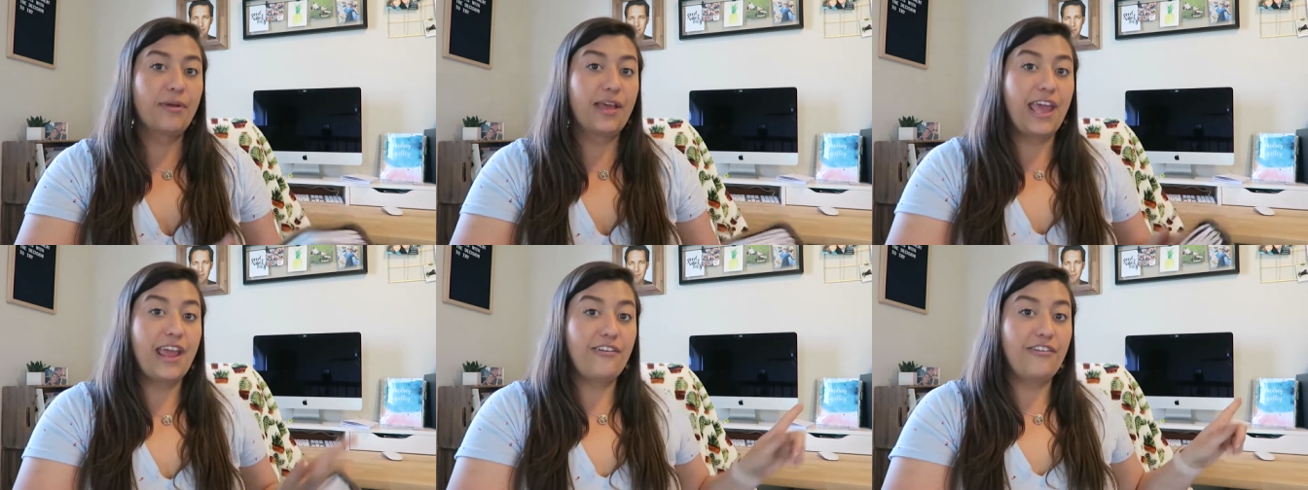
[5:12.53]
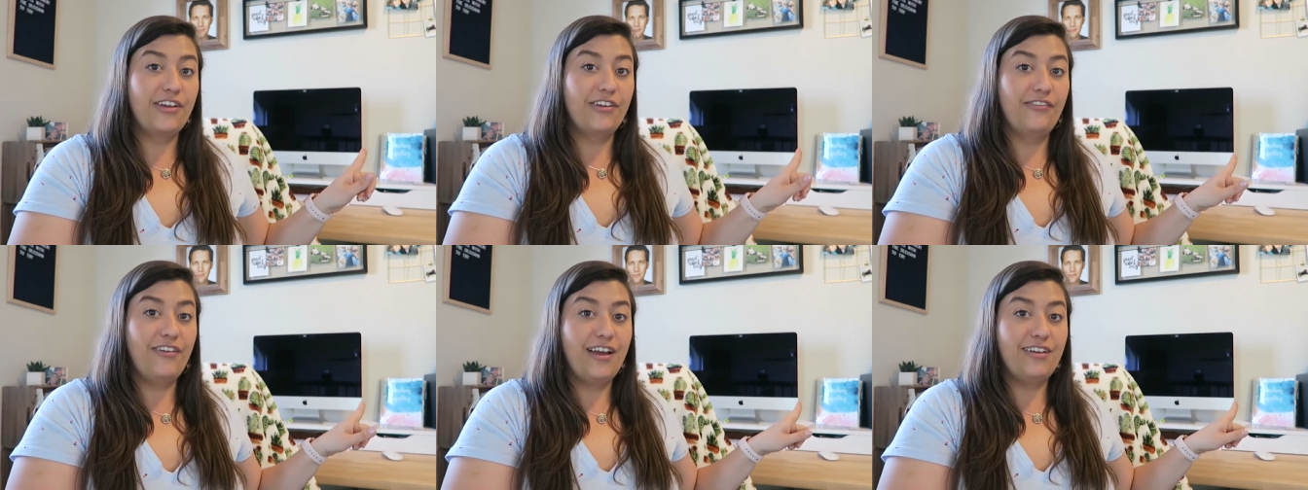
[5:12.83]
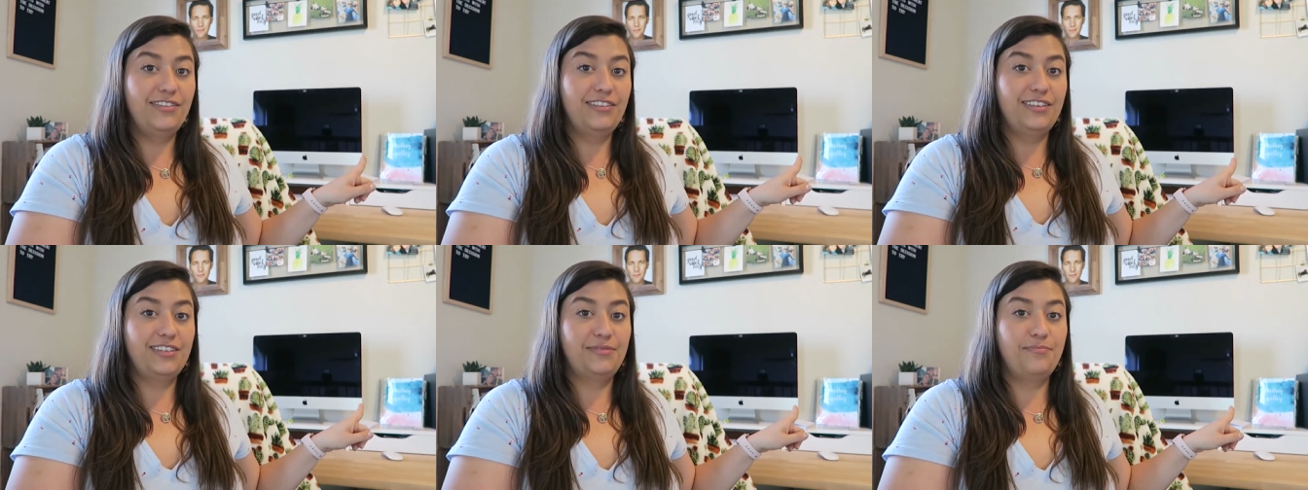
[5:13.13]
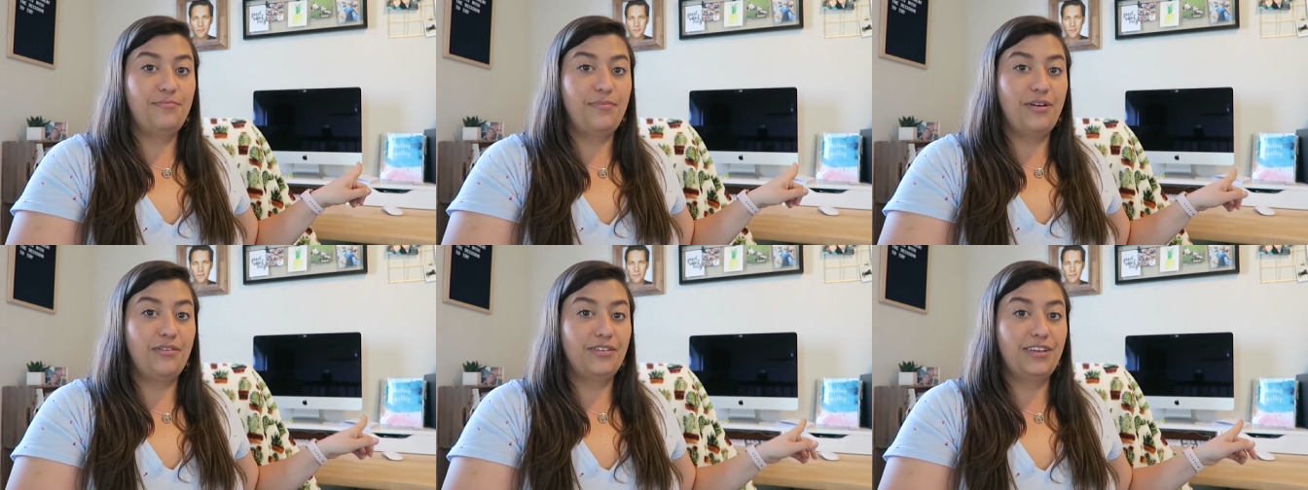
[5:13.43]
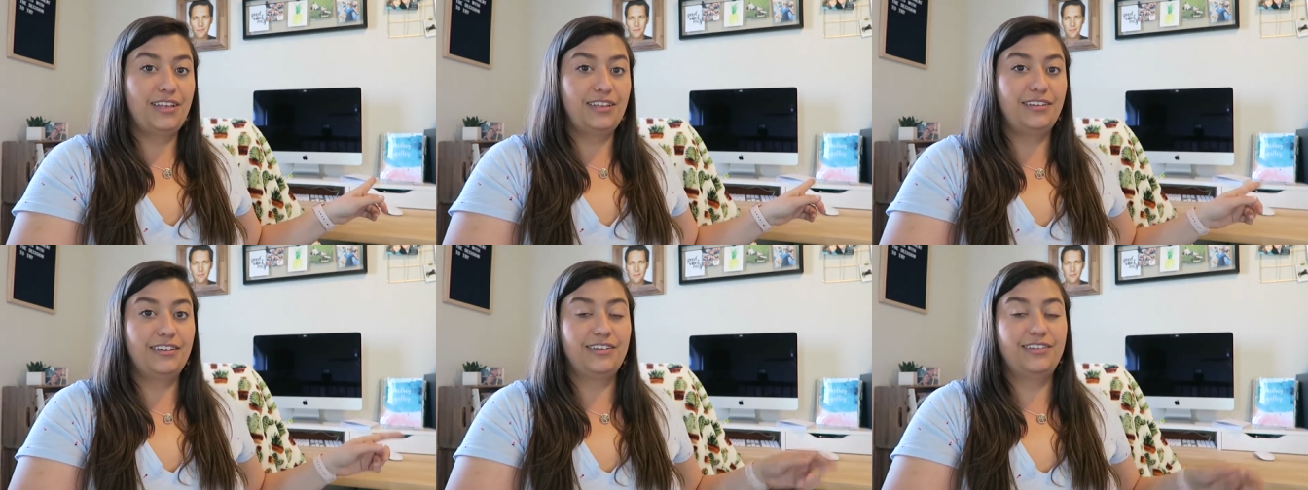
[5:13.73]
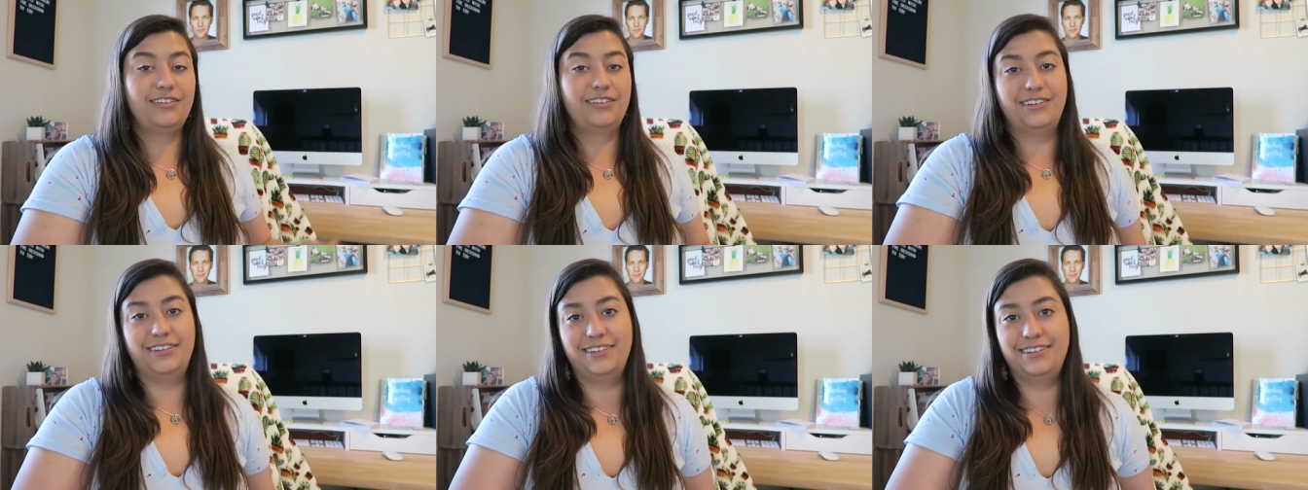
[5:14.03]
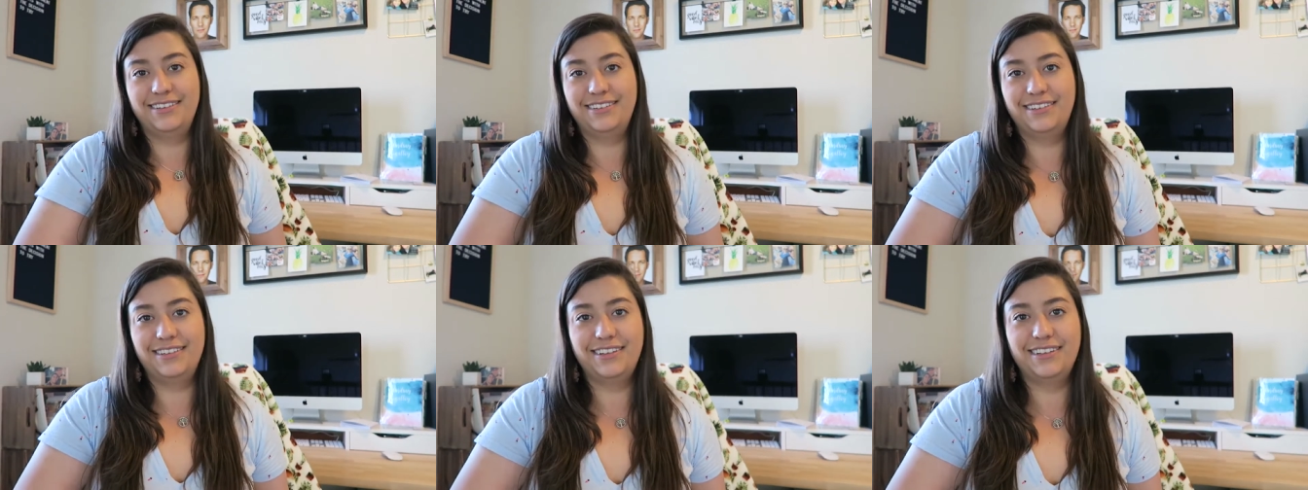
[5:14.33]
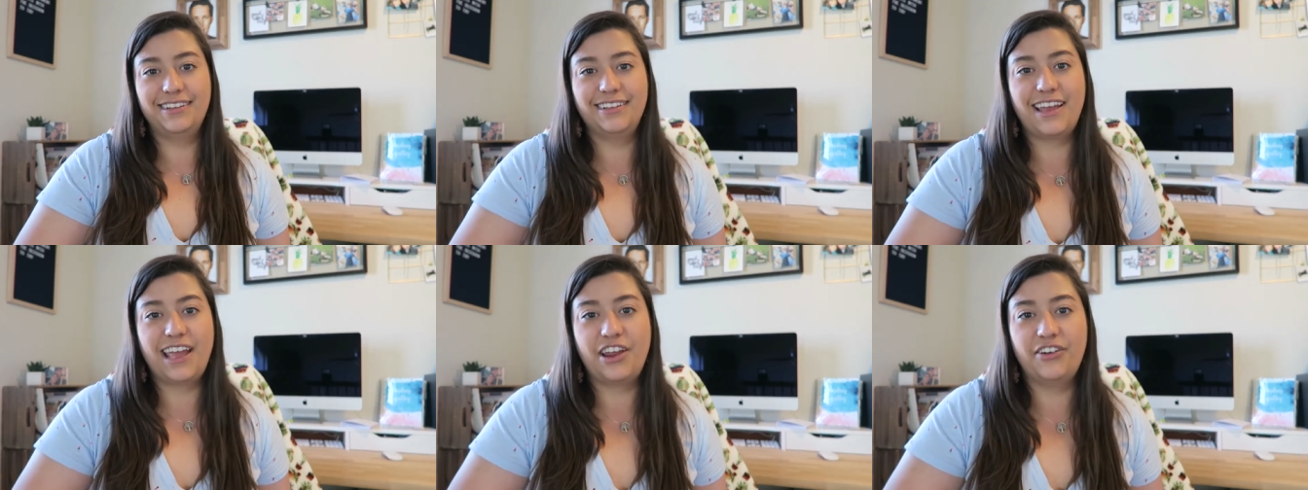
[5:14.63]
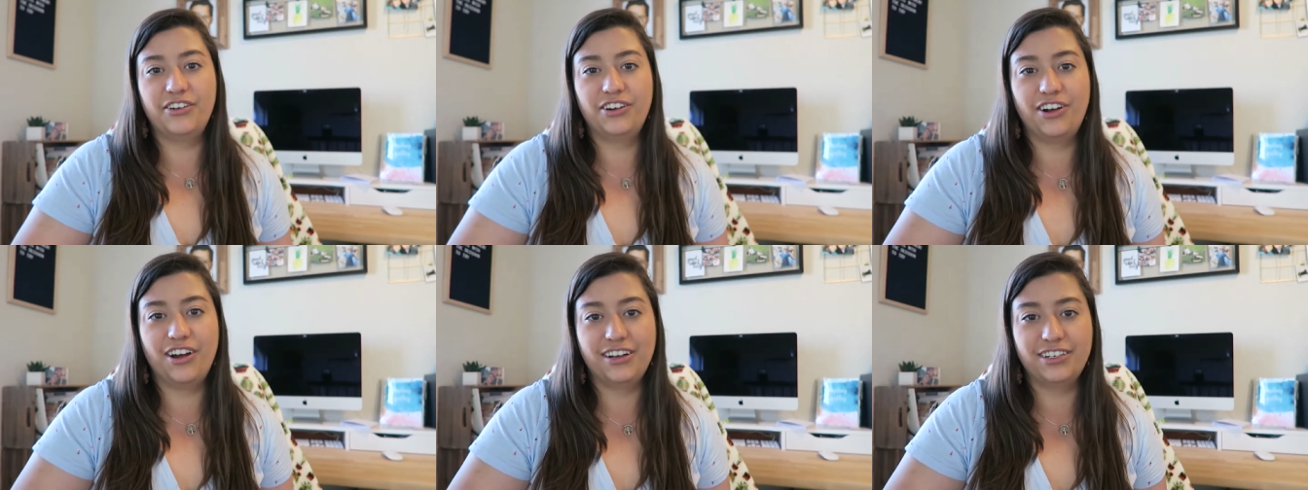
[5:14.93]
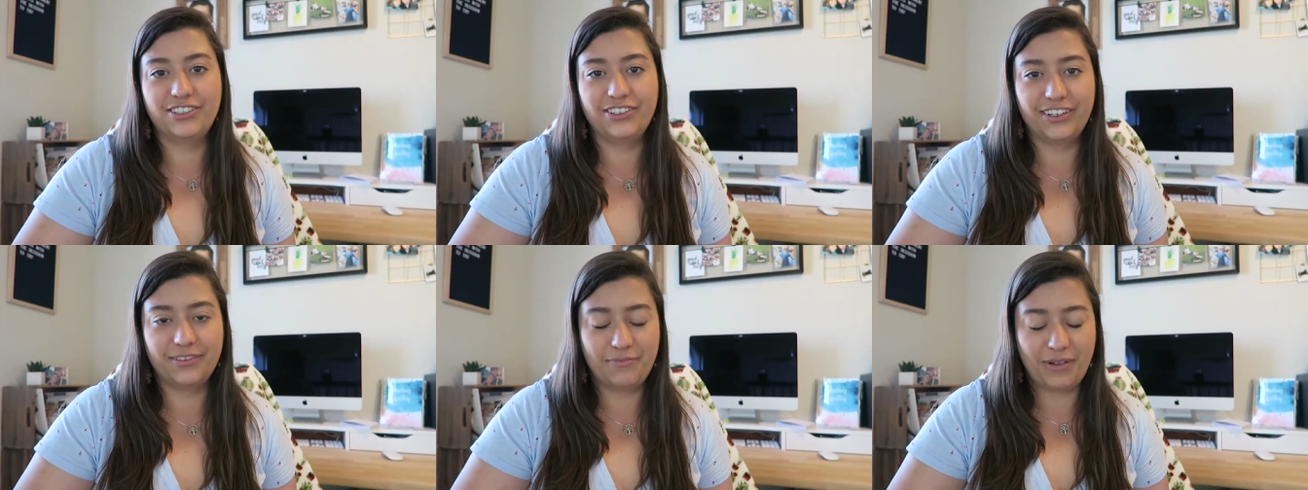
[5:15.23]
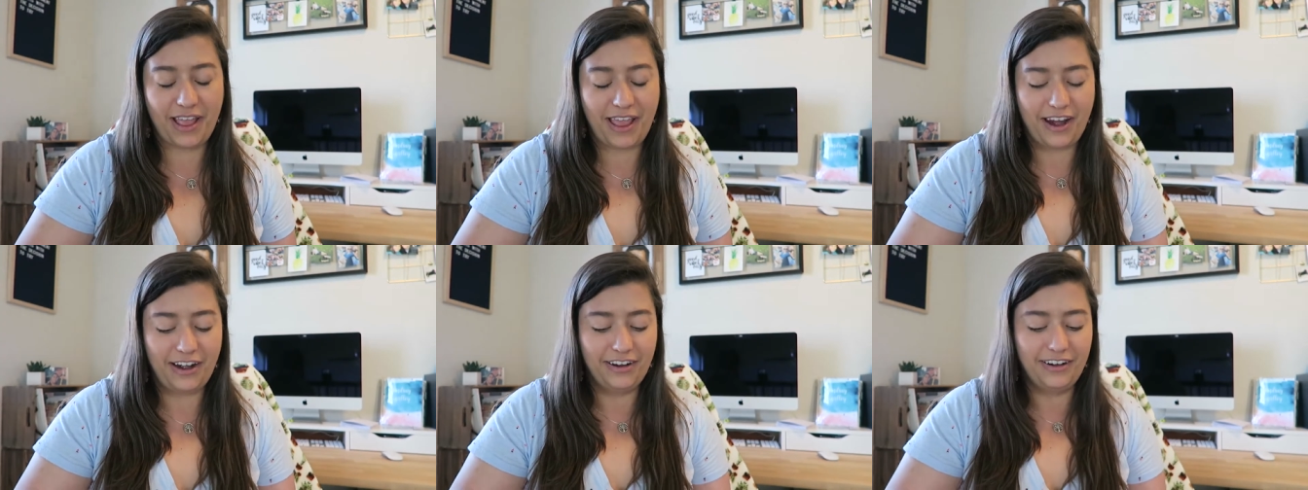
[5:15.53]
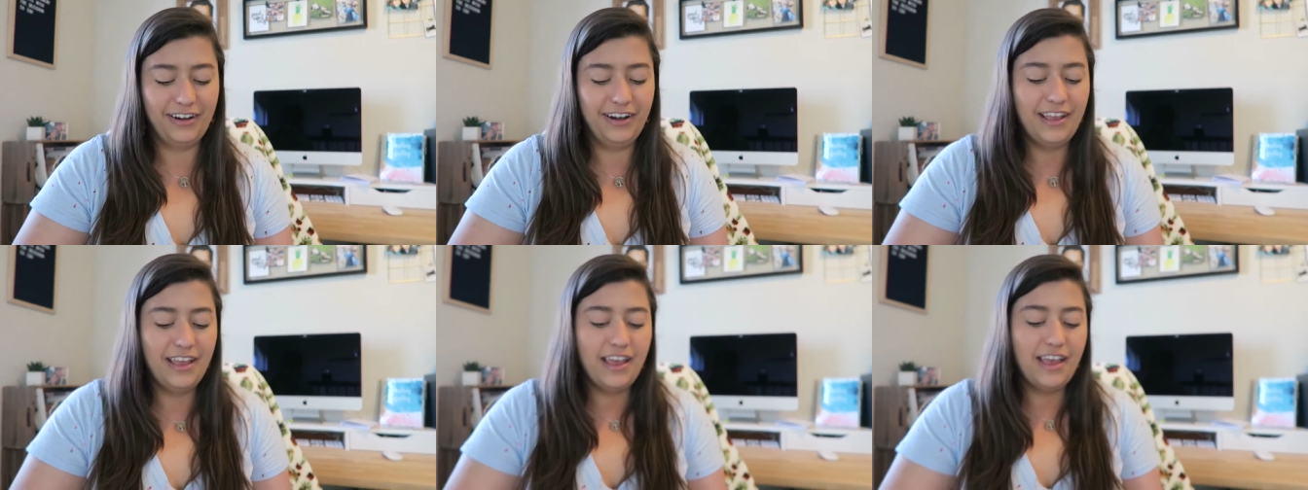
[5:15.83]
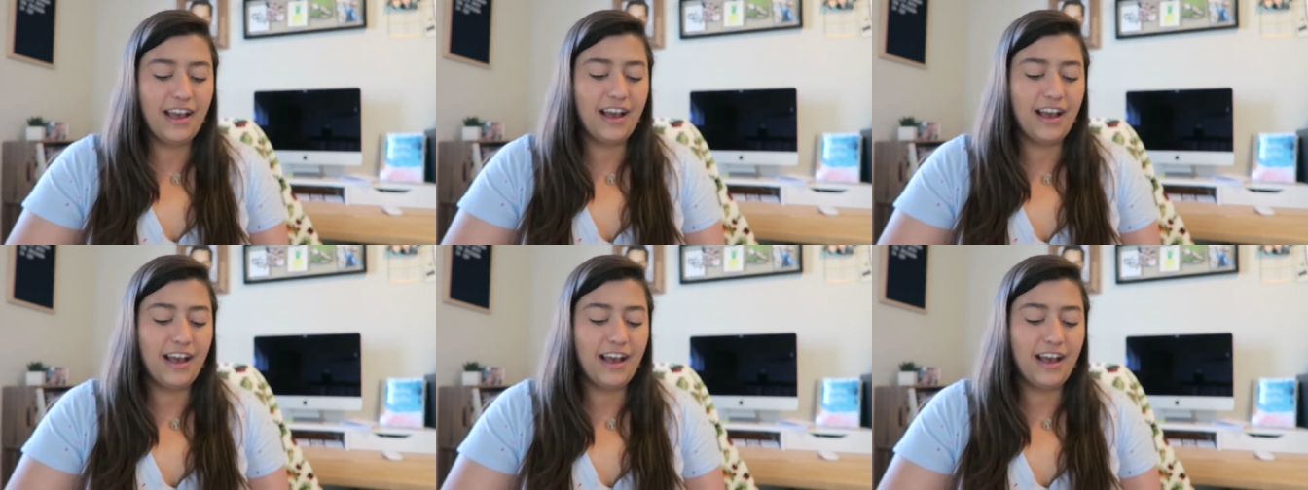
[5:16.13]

carrying around this bulky little Erin Condren planner.